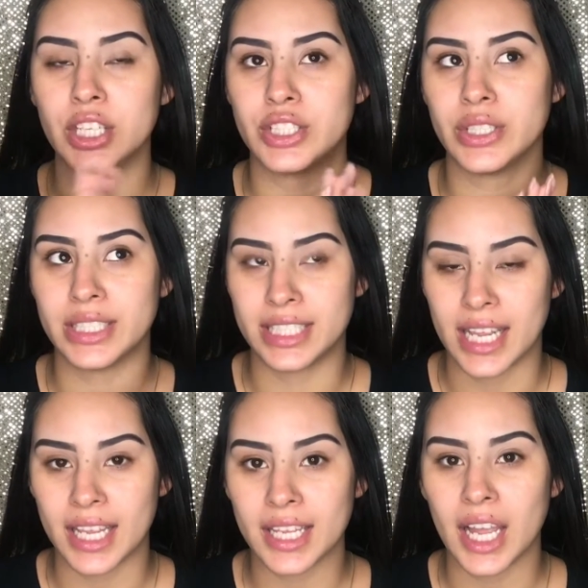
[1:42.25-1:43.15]

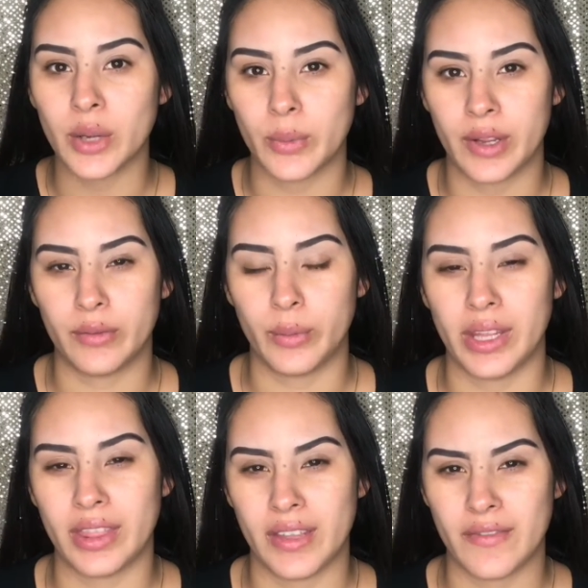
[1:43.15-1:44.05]
Today I went
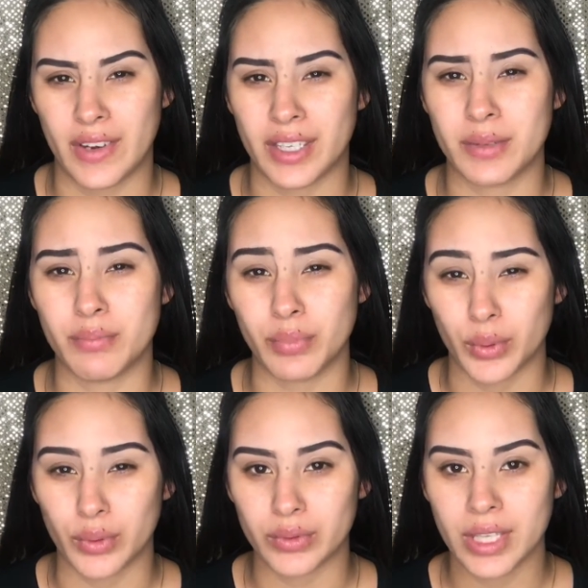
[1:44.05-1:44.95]
with a very
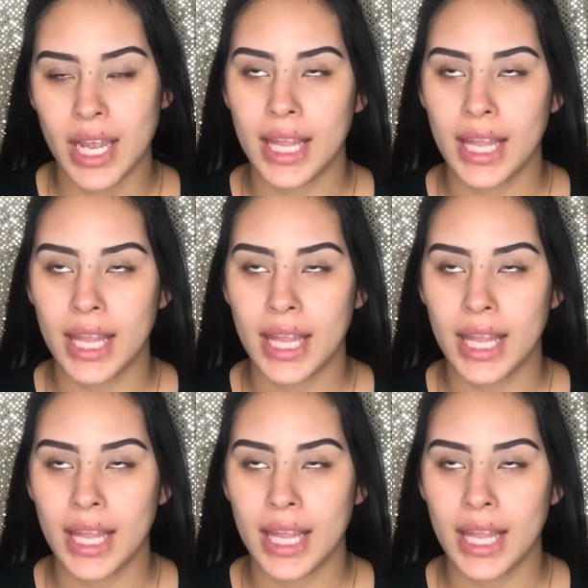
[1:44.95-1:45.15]
bold